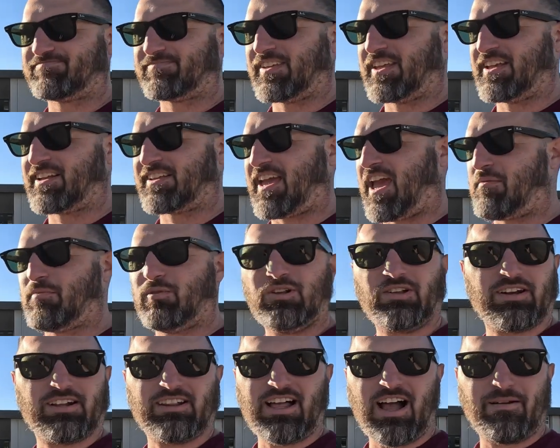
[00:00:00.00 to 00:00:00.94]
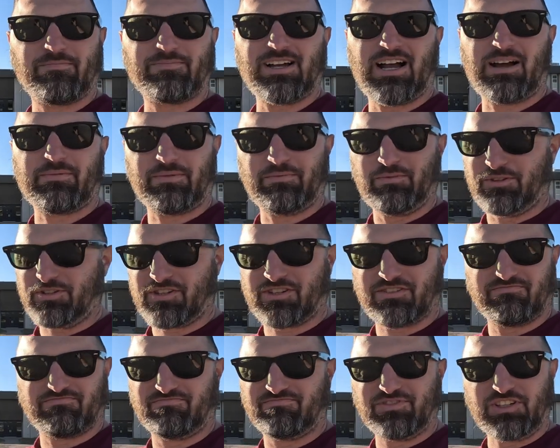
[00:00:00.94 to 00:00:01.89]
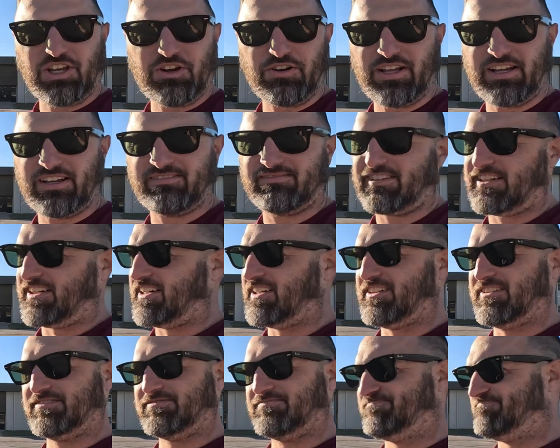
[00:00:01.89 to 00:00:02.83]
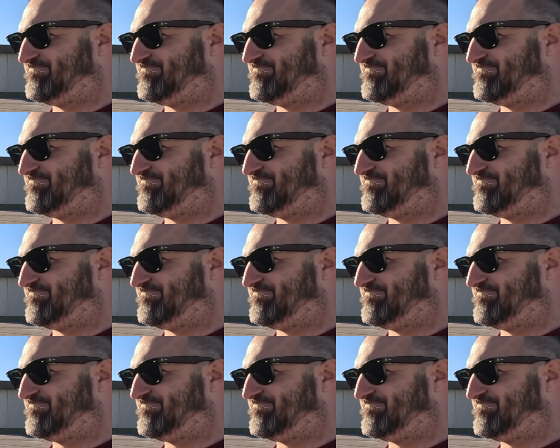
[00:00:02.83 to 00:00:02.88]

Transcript: get a cable on a laptop, and we'll just tune it, you know,